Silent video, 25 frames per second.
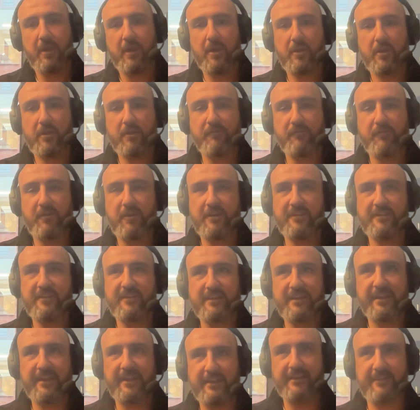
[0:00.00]
converted
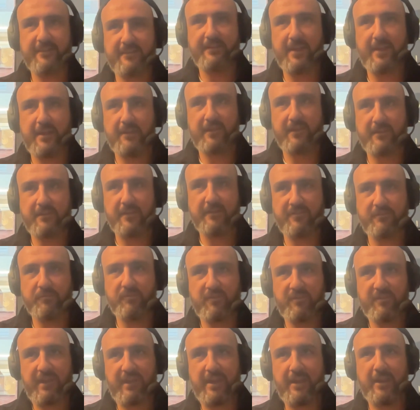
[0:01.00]
leads and then
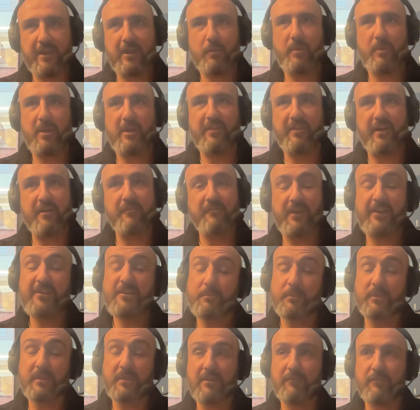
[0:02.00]
taking away that
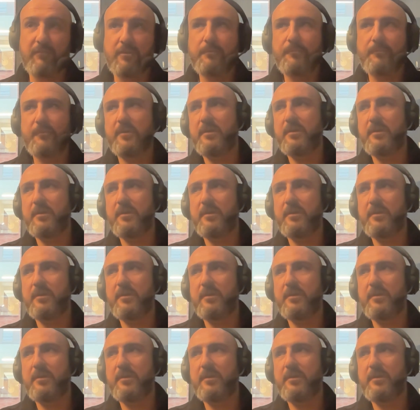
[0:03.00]
investment level.